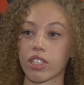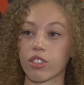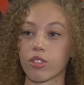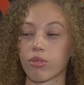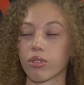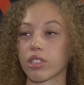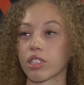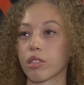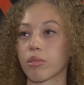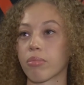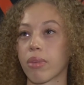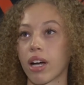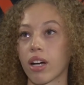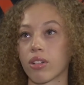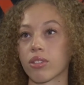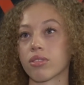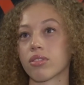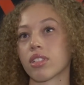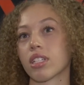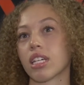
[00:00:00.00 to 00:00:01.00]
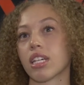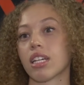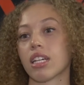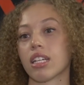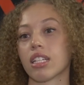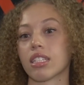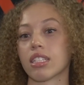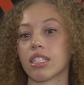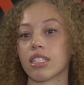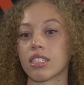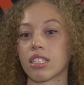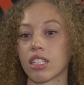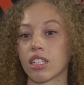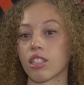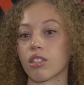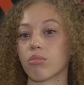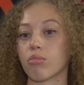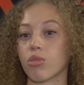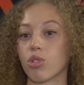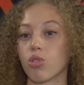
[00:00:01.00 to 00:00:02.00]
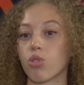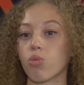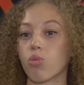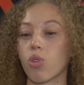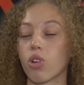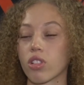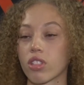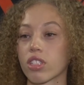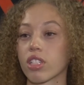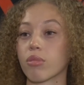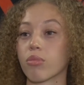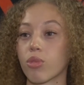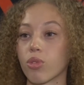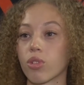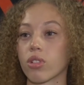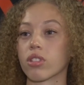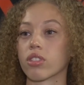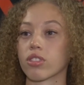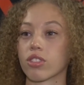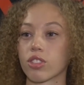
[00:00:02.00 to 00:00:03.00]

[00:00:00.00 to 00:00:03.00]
It's really about the team who wants it more.